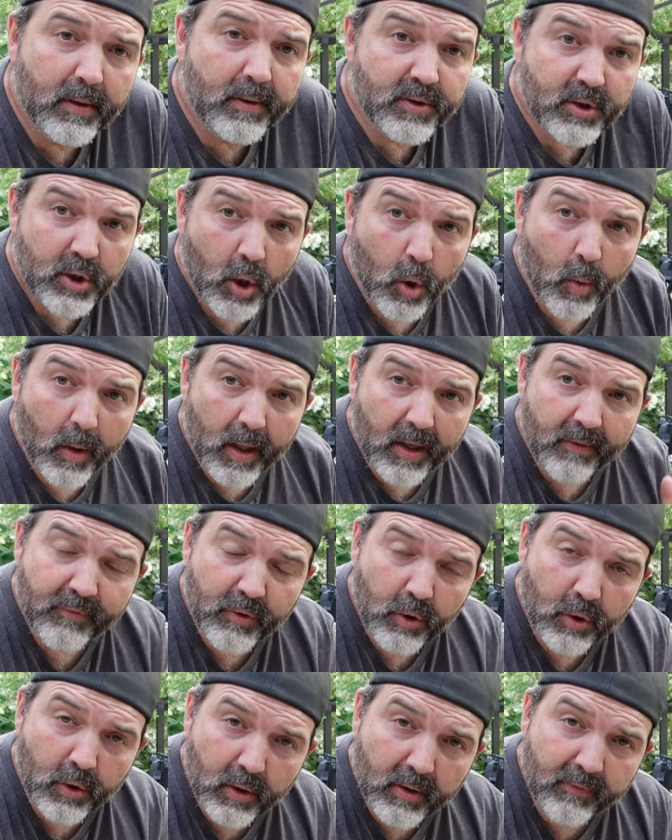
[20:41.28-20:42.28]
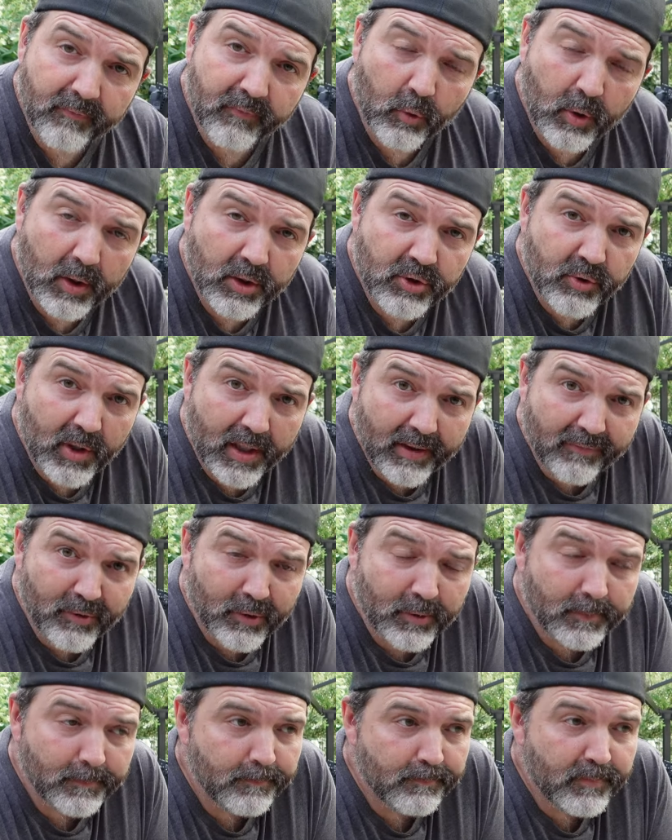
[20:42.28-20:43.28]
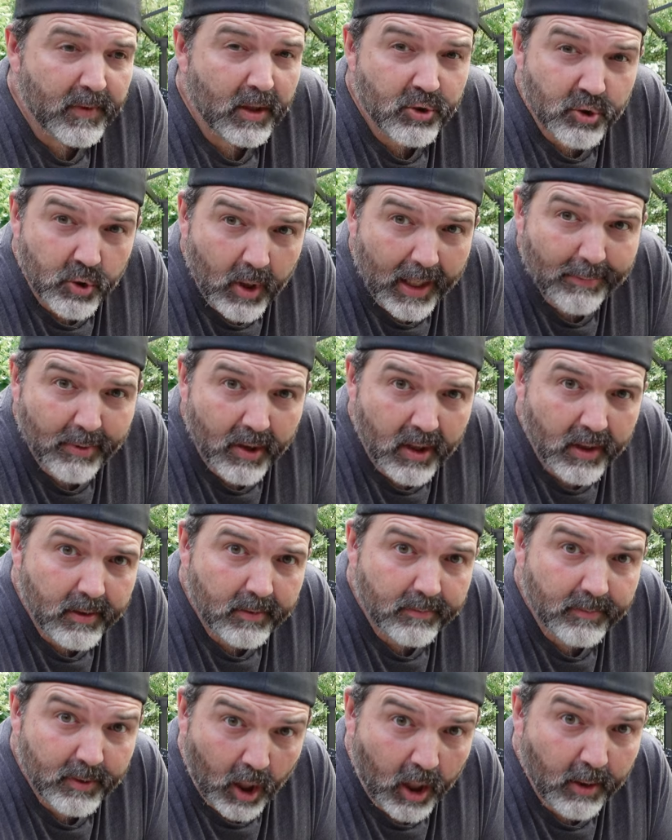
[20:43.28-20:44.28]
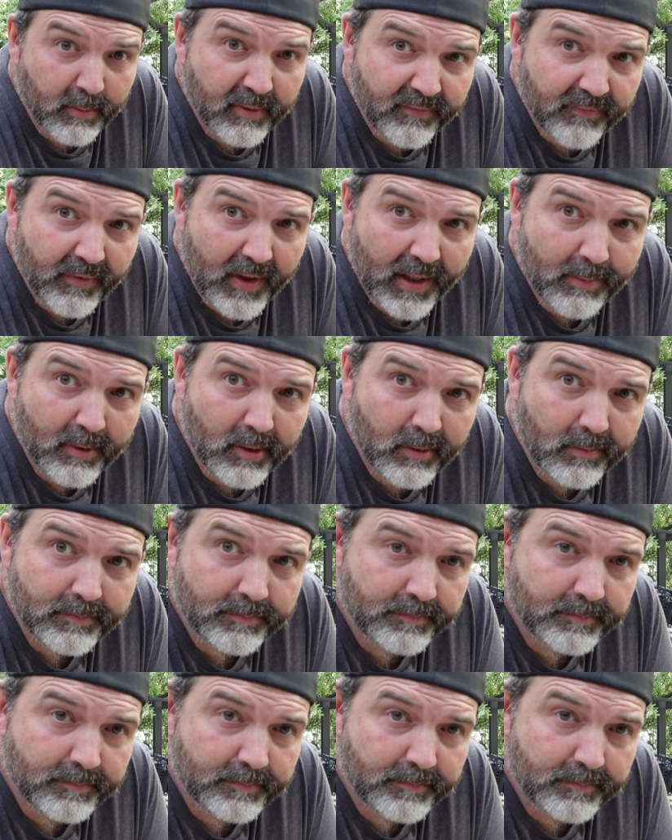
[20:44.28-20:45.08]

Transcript: So if you're looking for a travel tripod, carbon fiber,